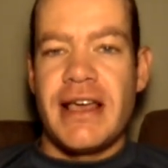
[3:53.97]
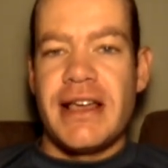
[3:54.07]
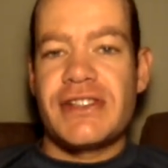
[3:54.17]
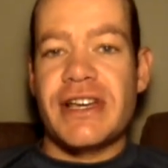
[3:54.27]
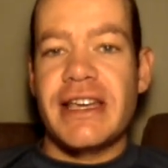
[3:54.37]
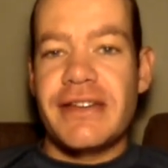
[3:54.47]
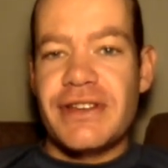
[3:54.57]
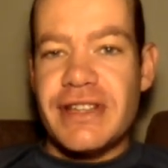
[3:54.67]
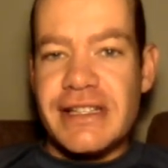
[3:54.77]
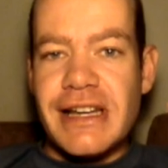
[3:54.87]
And so
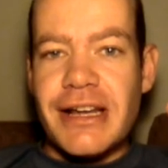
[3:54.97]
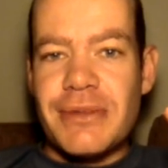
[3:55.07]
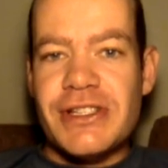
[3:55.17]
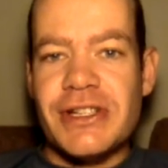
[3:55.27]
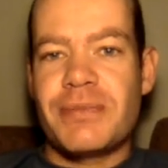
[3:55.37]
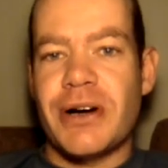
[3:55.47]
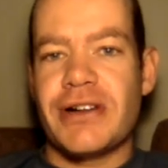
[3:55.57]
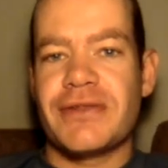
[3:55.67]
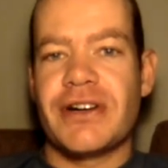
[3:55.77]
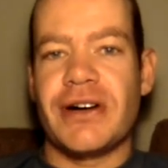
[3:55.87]
given this limited pot
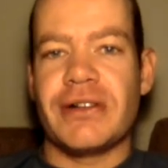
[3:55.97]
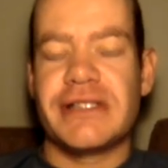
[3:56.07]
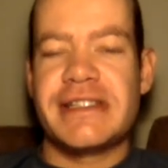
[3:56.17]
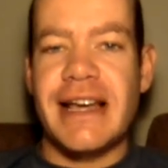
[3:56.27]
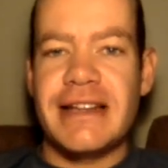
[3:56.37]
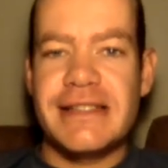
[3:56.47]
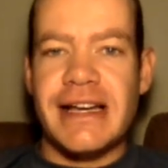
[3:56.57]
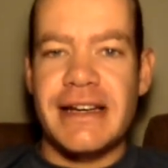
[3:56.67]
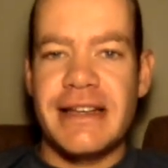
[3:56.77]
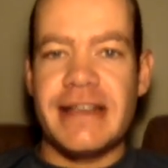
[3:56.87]
of gold, talent
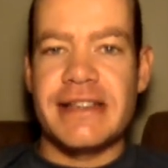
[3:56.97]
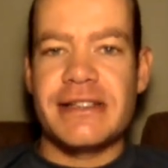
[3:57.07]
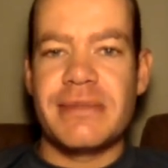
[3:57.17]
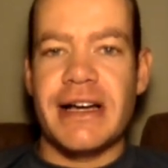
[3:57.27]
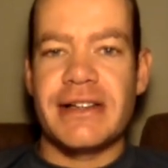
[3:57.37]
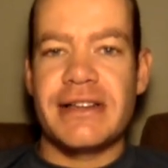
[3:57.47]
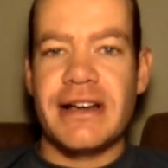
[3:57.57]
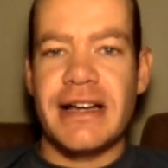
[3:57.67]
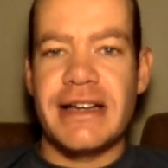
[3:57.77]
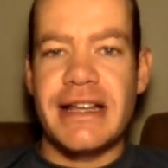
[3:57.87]
ID is about
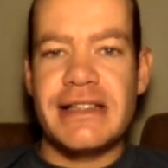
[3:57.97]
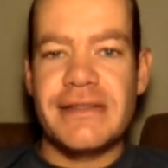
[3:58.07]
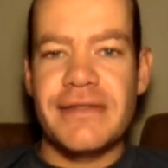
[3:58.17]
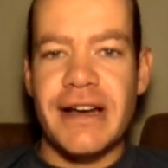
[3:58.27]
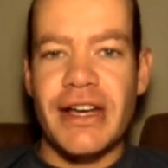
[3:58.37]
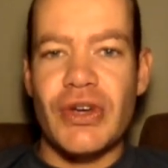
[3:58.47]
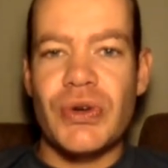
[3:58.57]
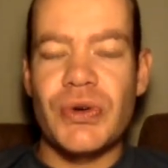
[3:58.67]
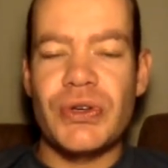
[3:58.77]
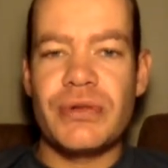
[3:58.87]
identifying
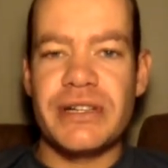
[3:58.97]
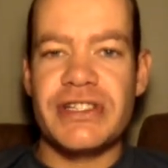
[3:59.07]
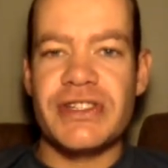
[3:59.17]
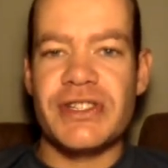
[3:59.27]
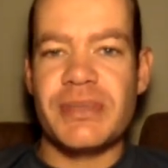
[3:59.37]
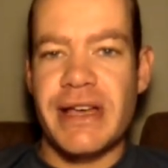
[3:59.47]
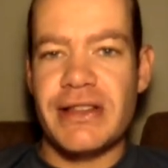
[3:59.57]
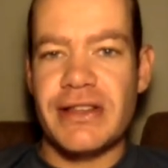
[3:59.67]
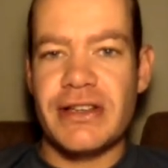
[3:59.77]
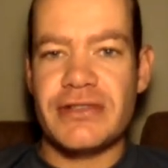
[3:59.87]
who you wish to
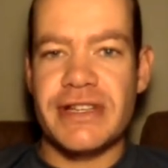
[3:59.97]
spend those